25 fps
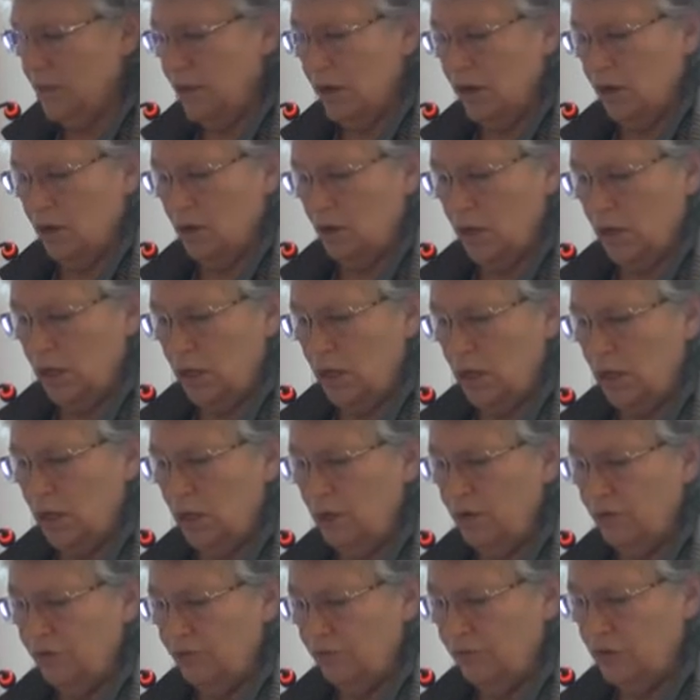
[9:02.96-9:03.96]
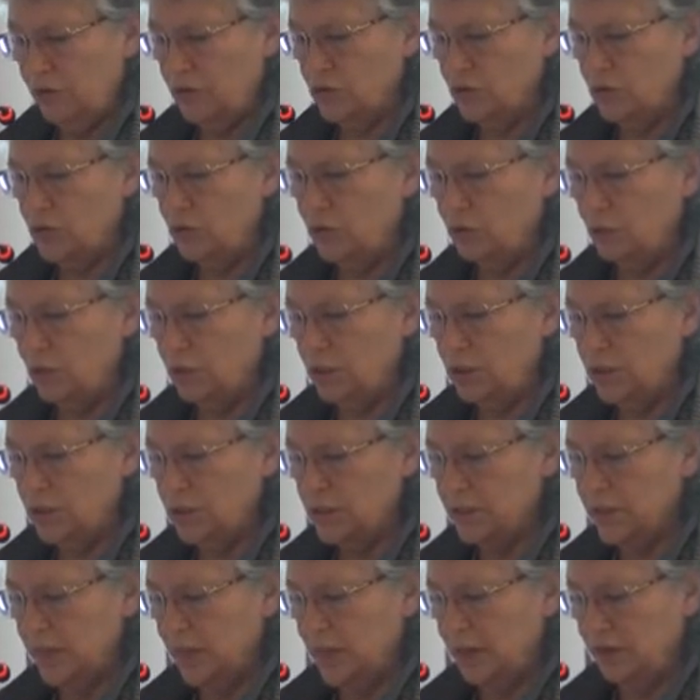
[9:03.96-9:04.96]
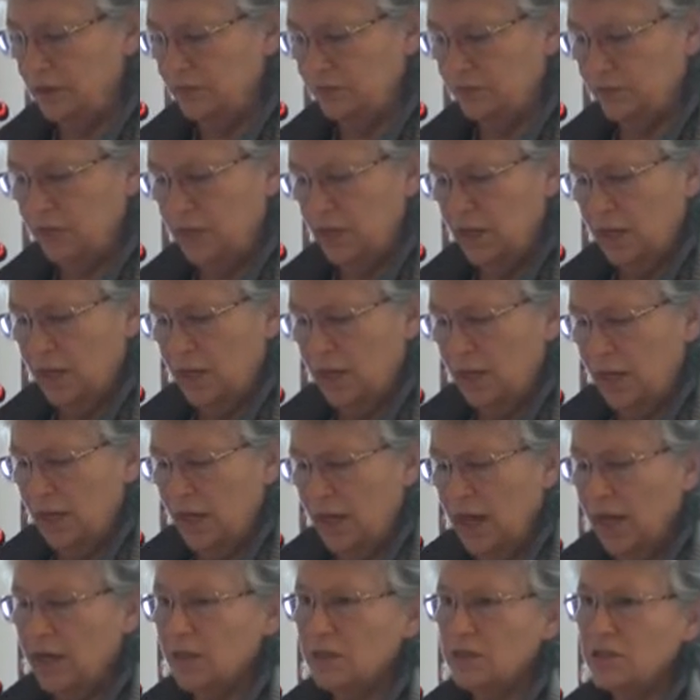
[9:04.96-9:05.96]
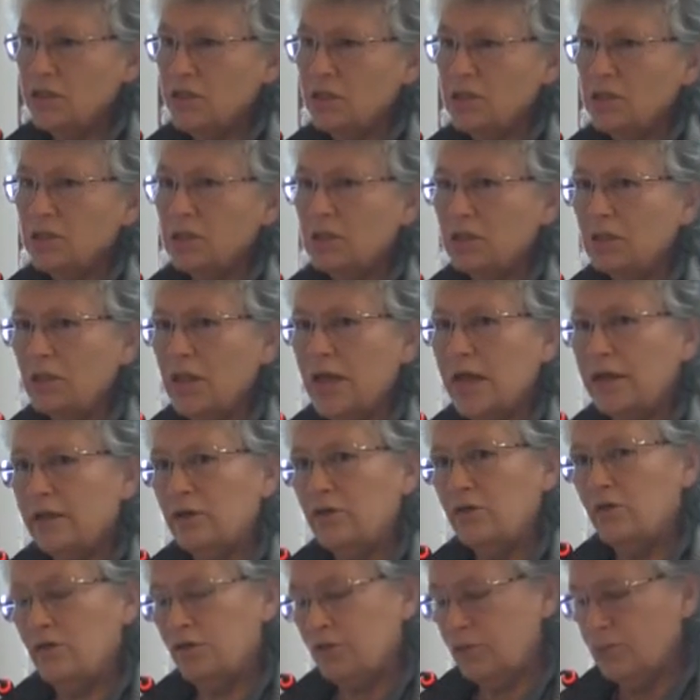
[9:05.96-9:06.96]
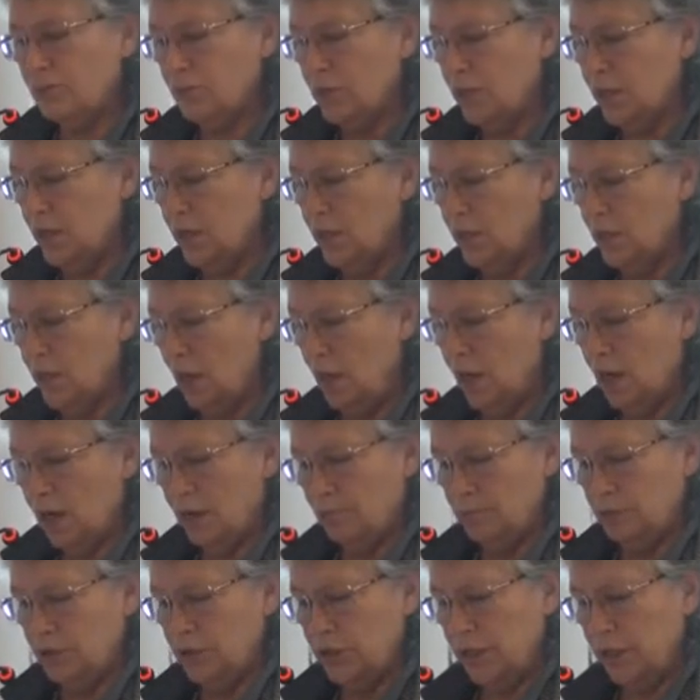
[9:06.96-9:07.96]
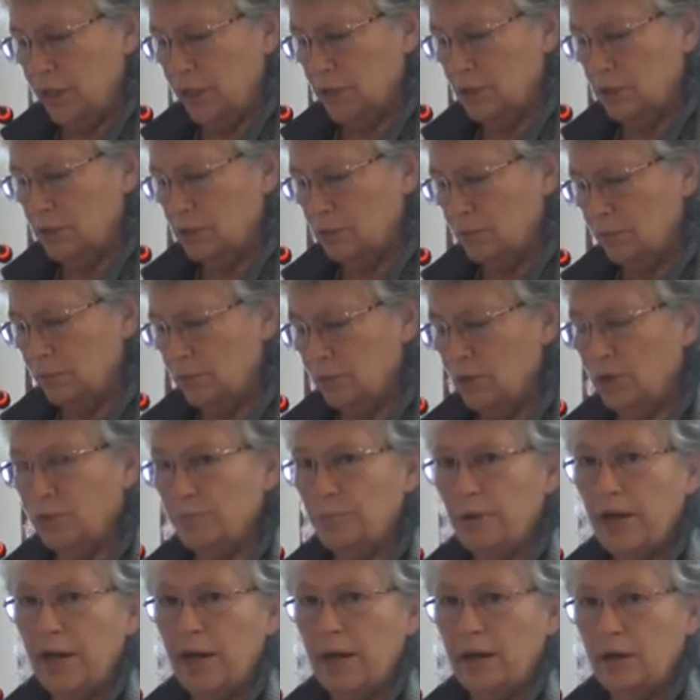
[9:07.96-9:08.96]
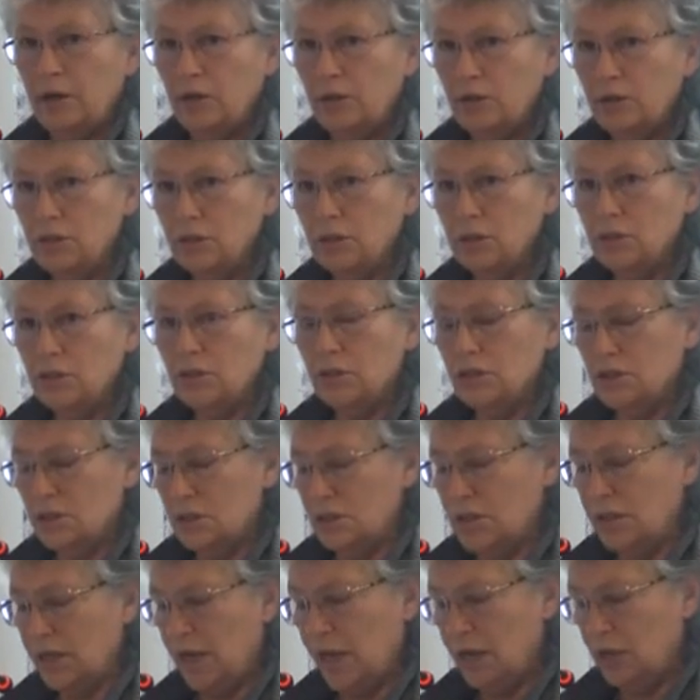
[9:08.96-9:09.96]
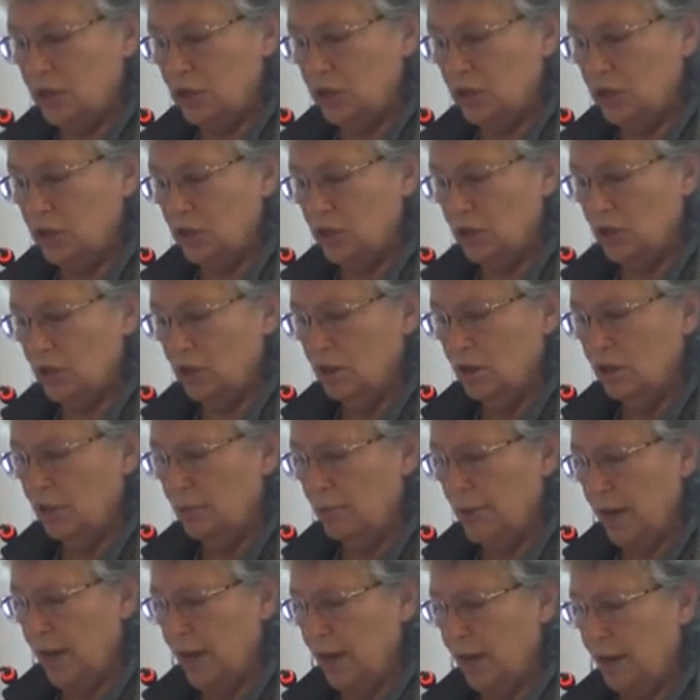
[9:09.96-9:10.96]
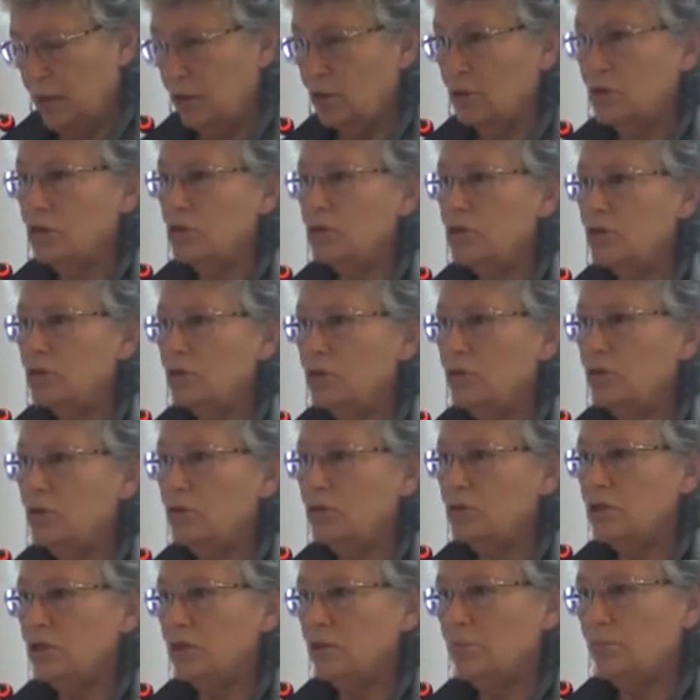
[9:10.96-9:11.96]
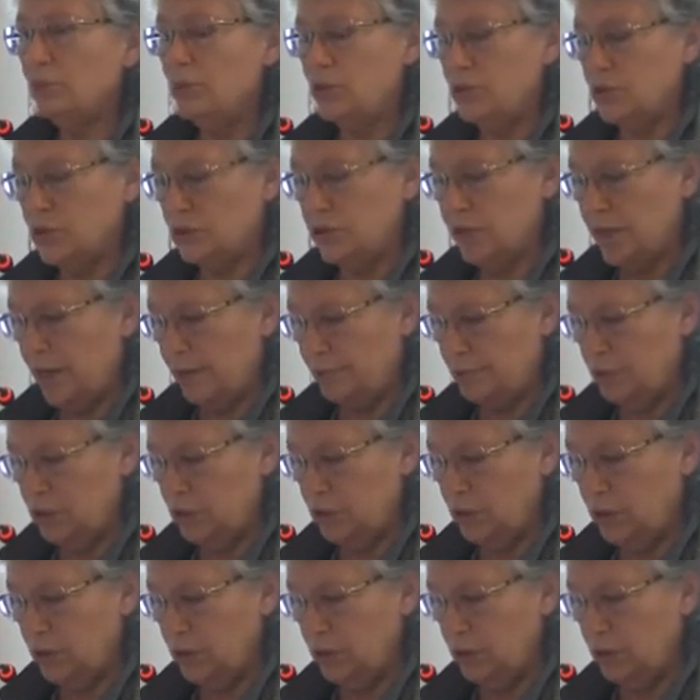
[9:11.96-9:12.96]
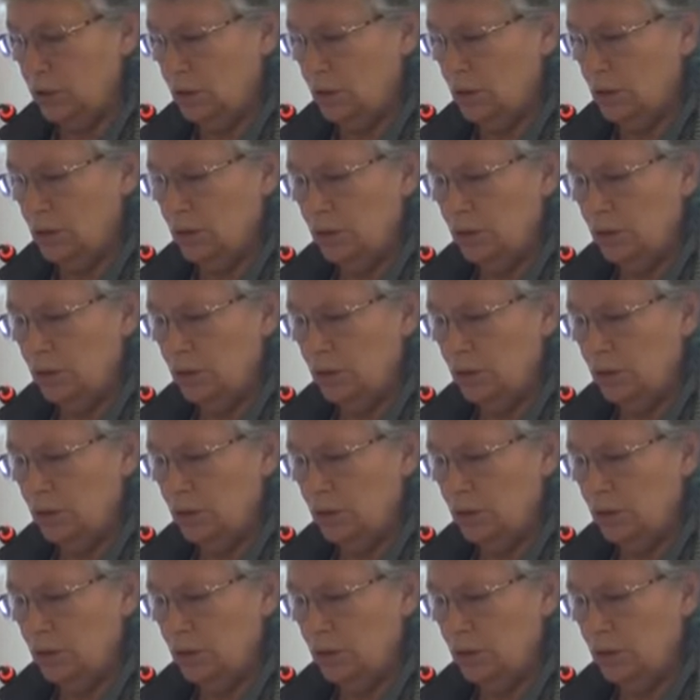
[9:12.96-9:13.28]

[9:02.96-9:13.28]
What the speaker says: the area of the school itself. And to select 3 objects with patterns, to sketch the patterns using perception